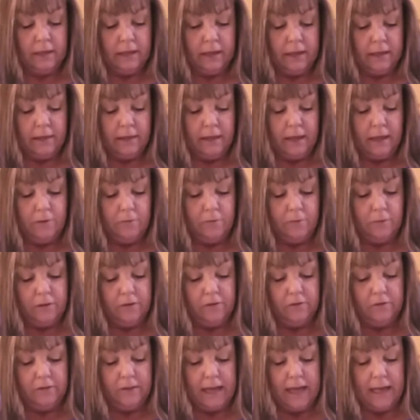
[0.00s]
They
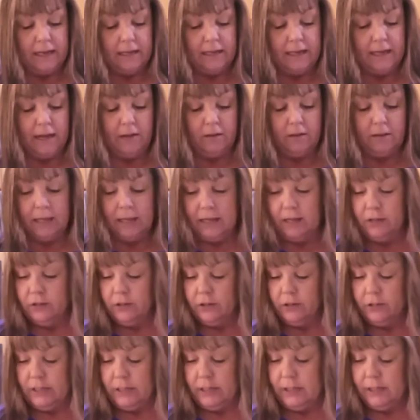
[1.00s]
will flatten out like
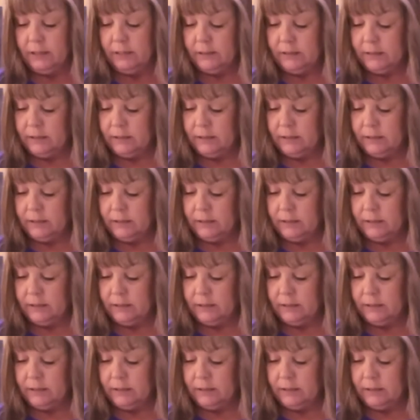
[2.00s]
cookies.